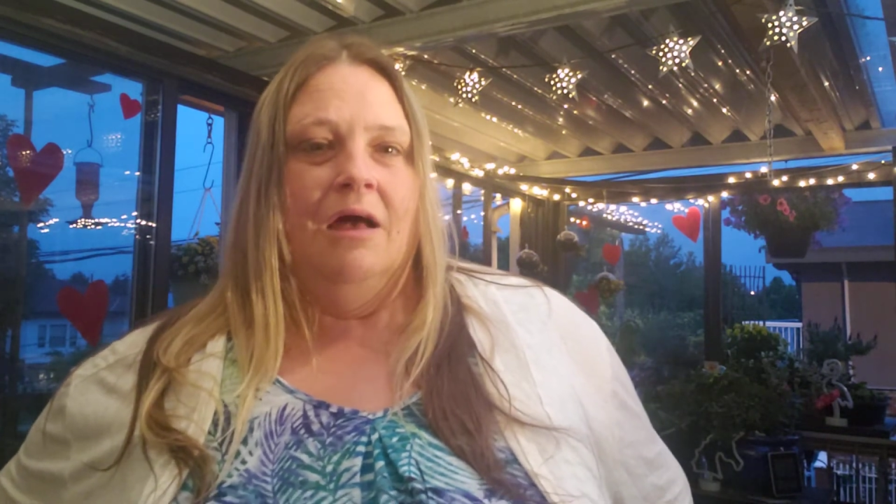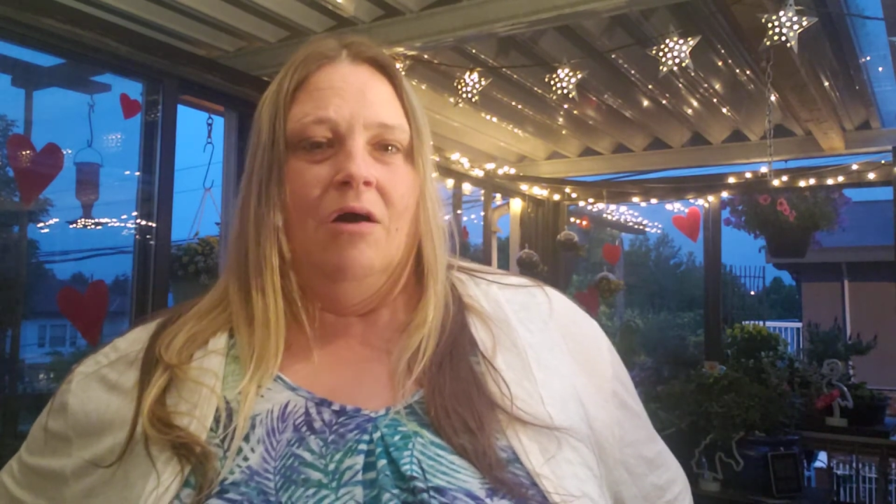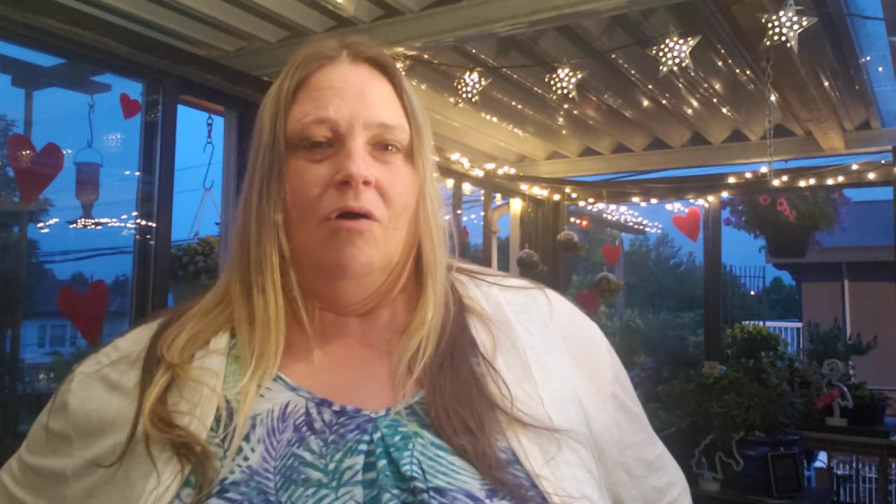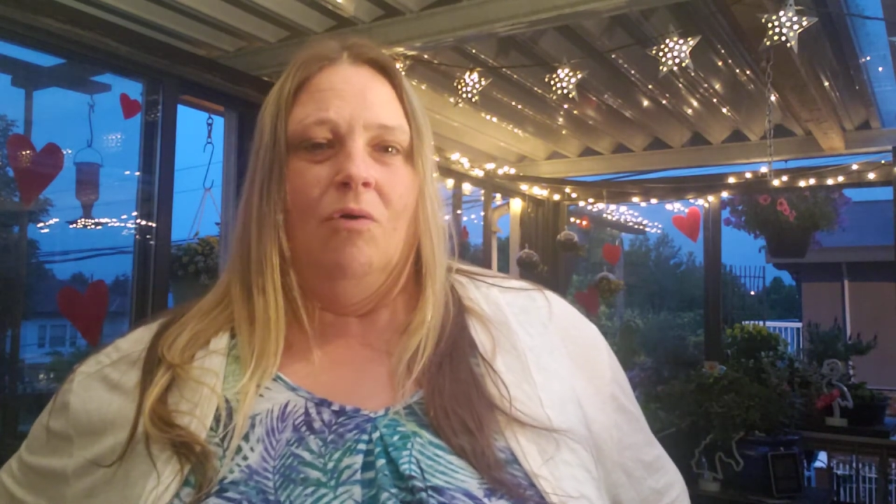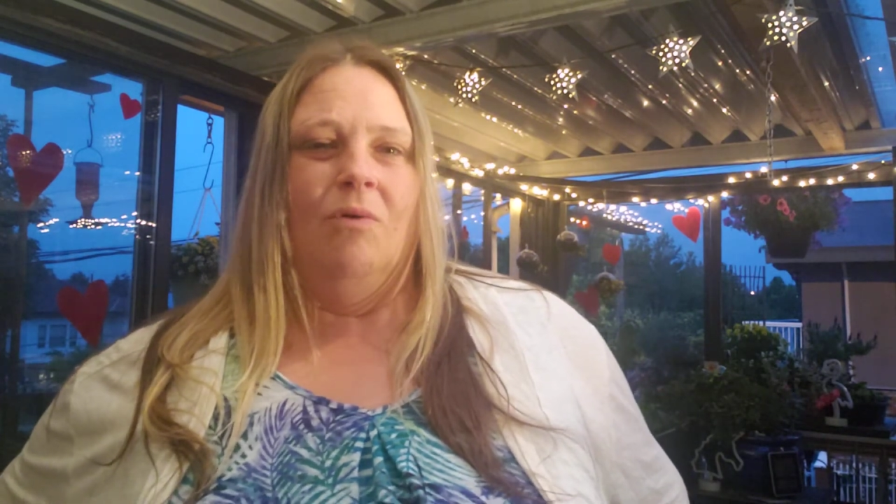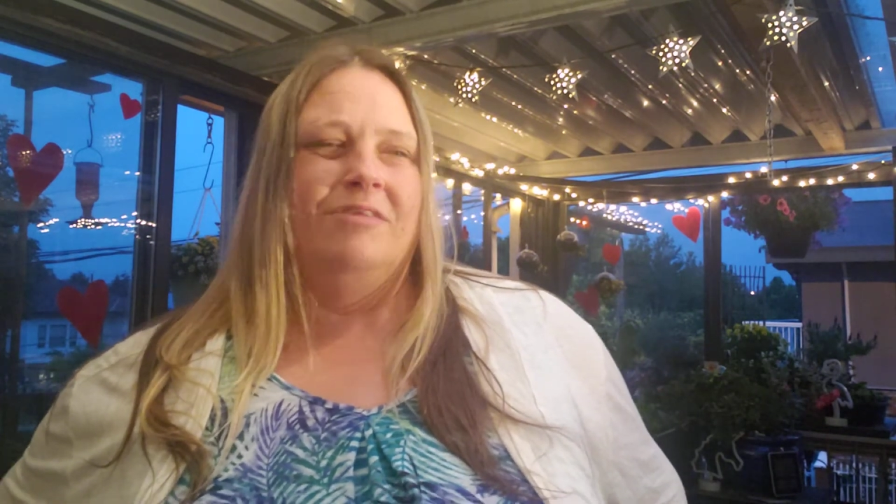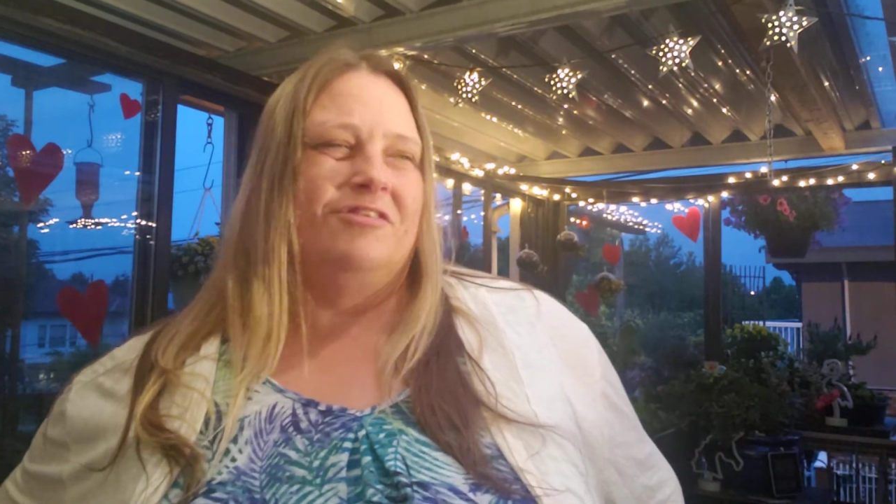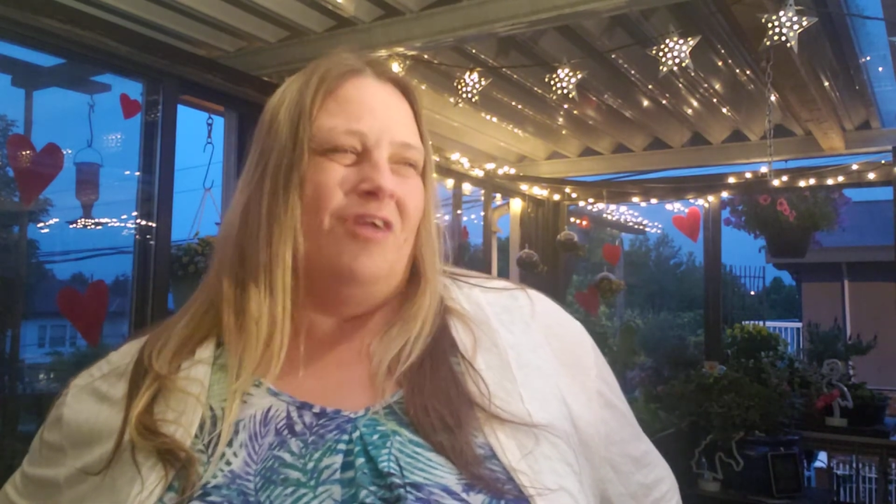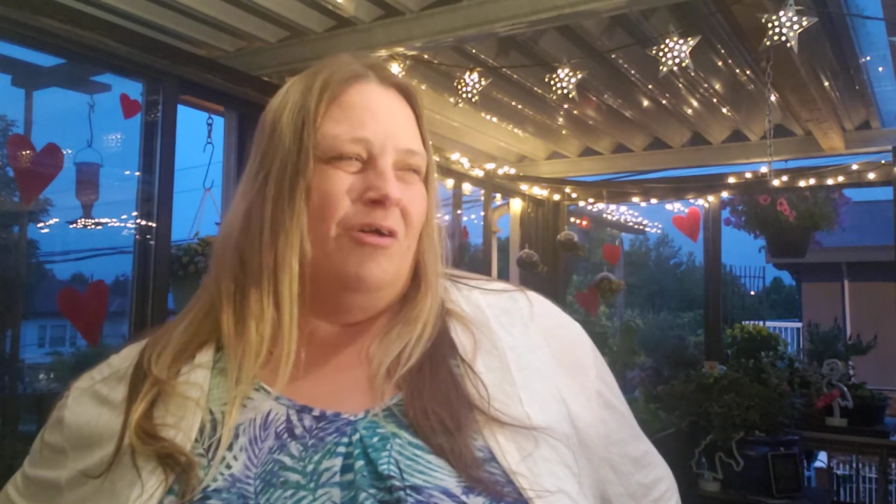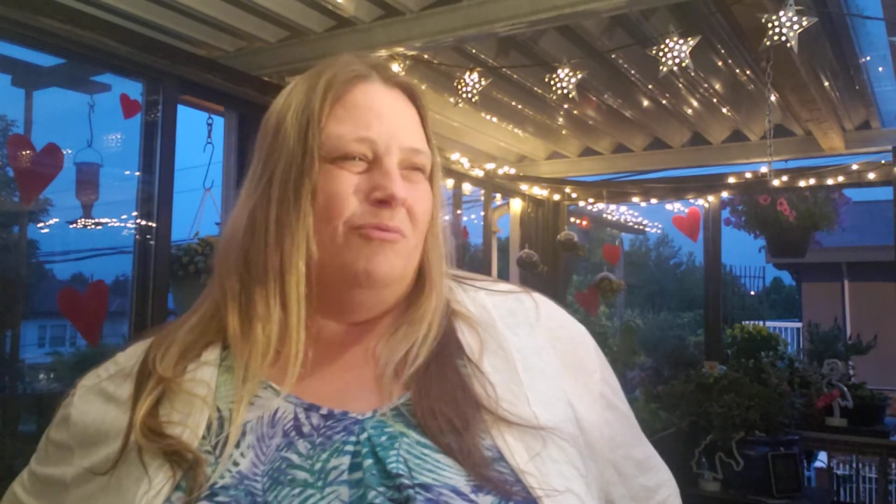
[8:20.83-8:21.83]
Oh, it's
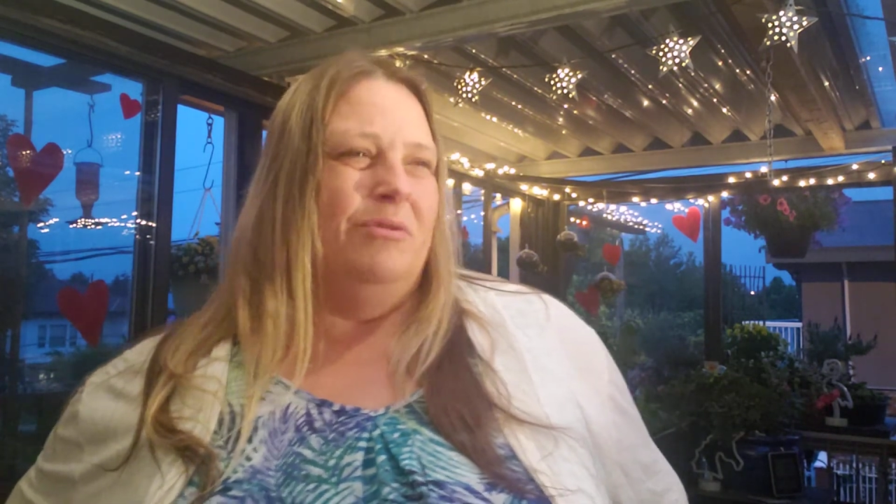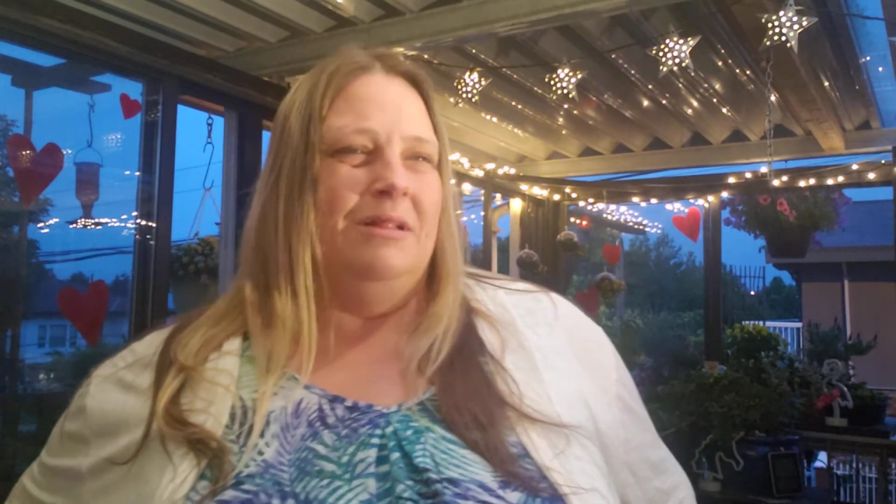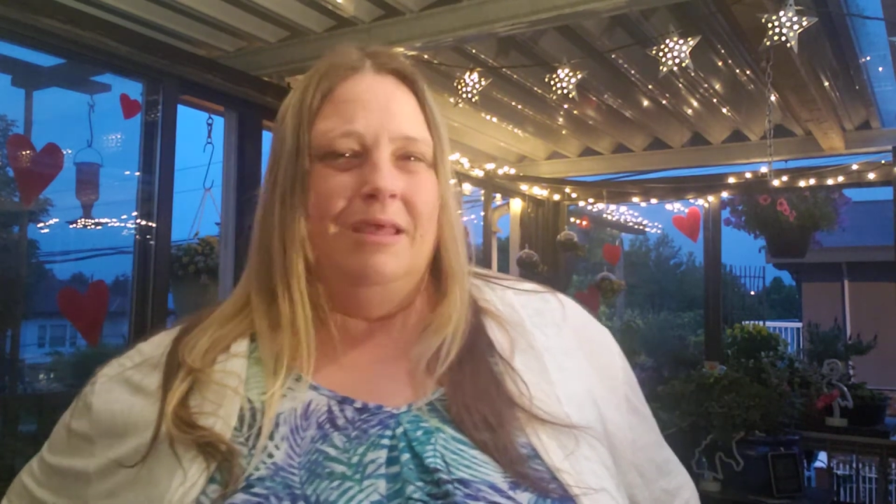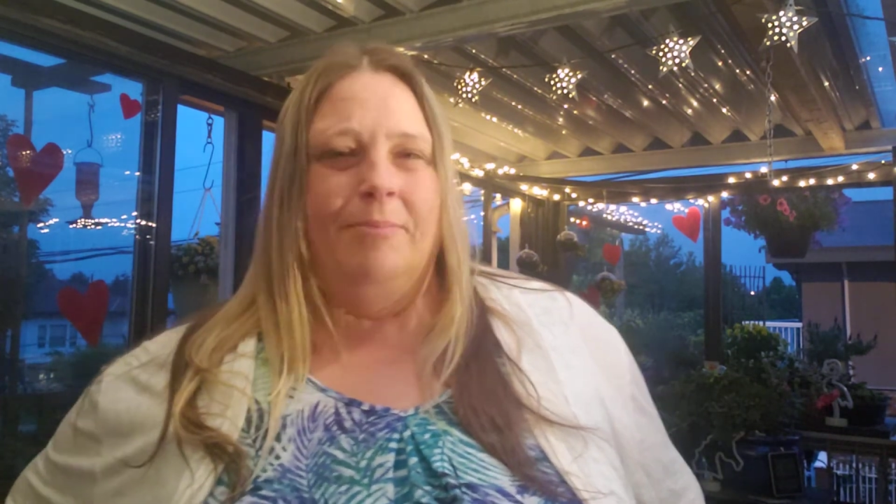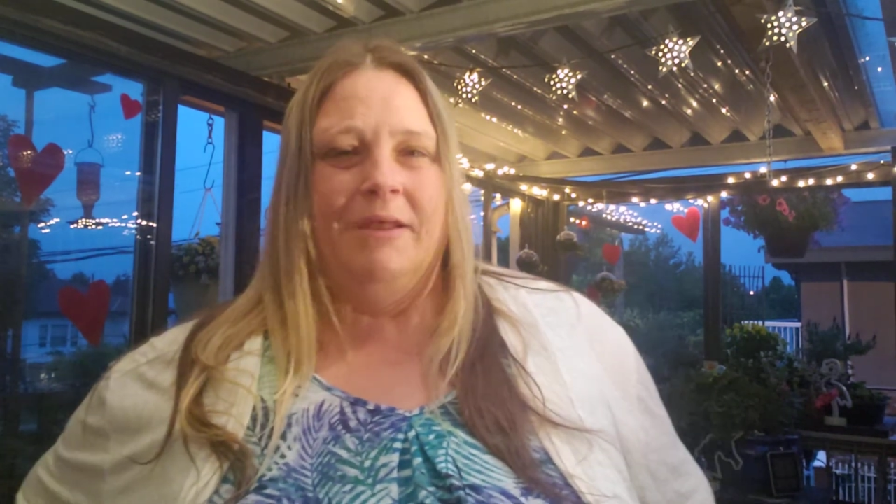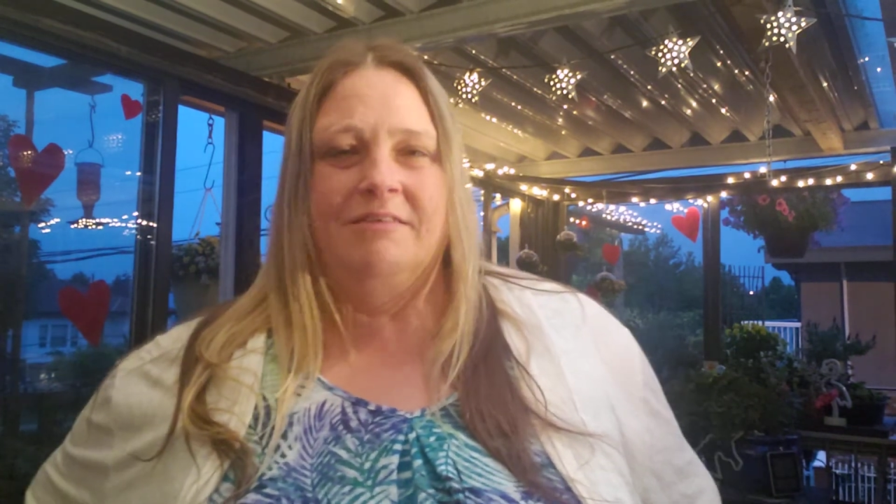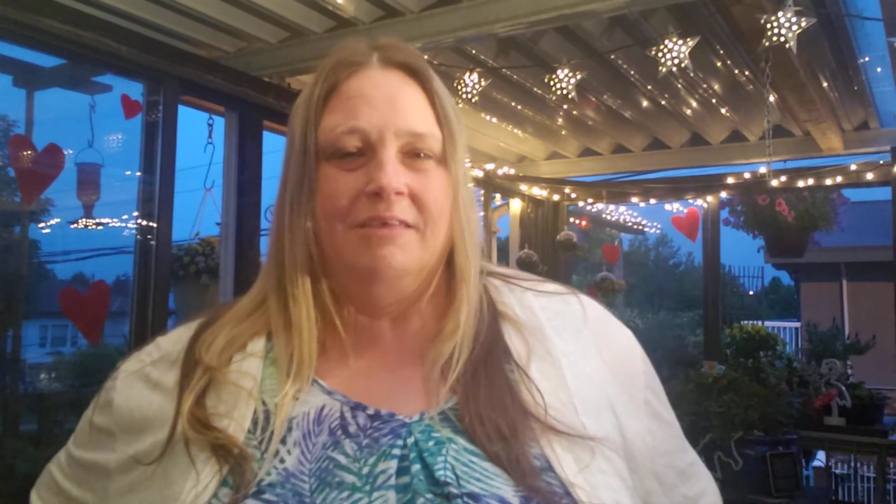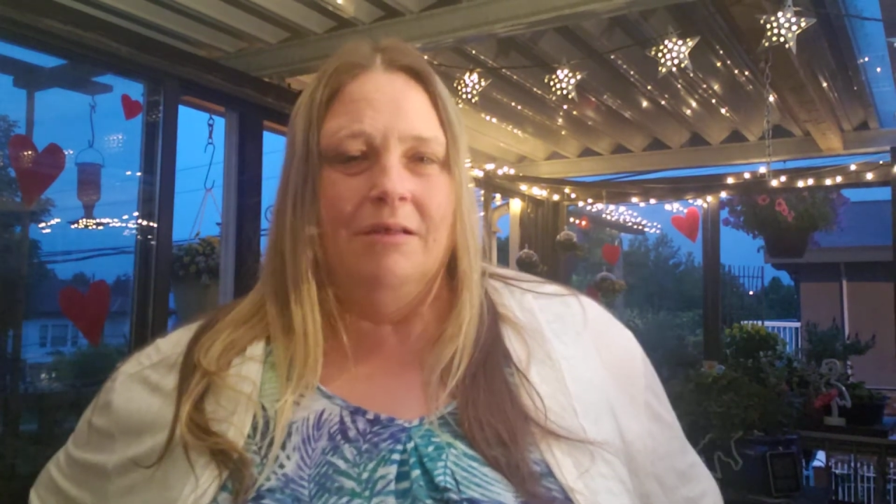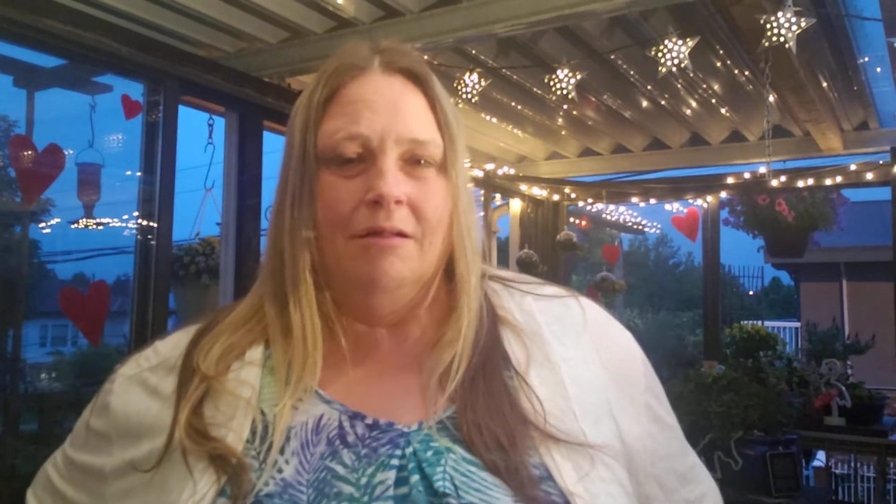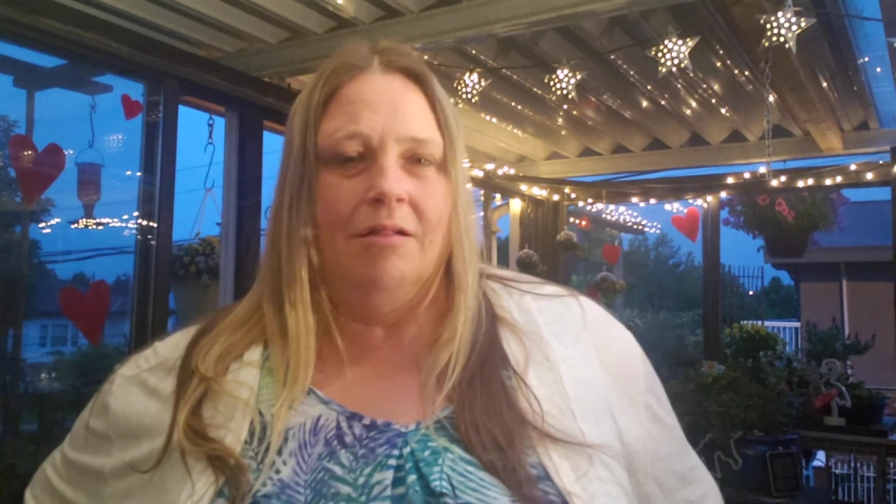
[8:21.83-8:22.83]
not really a big
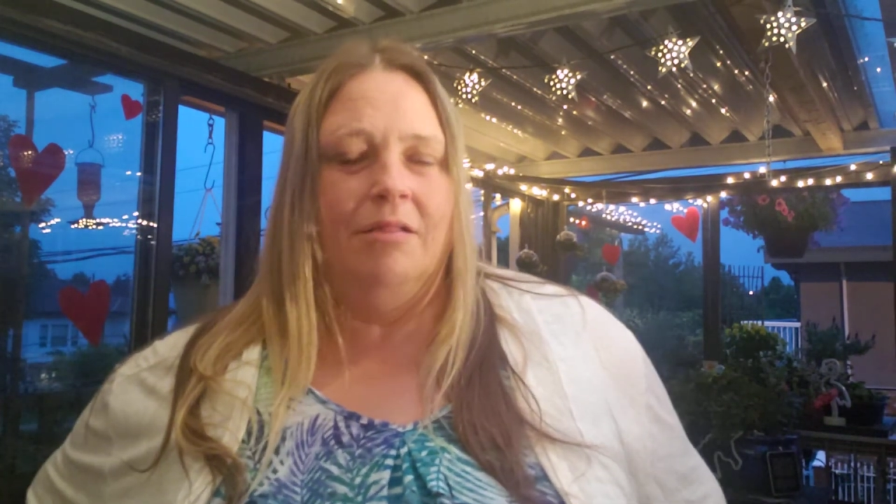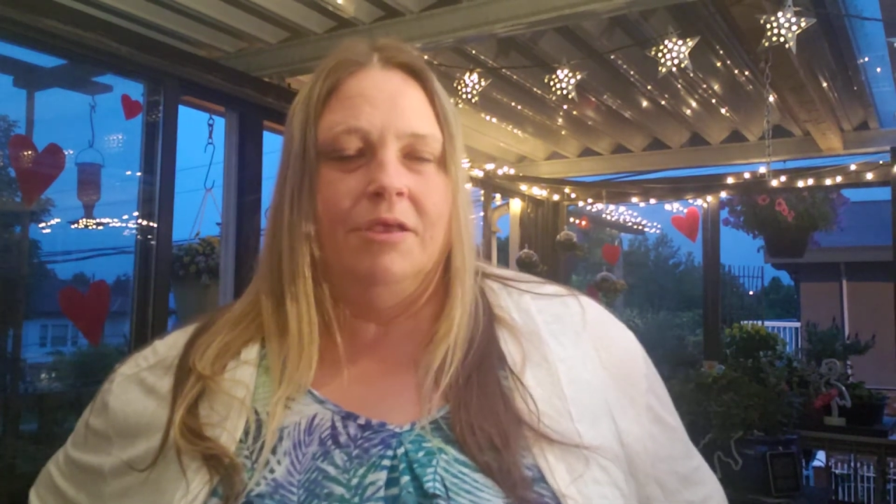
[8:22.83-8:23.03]
deal.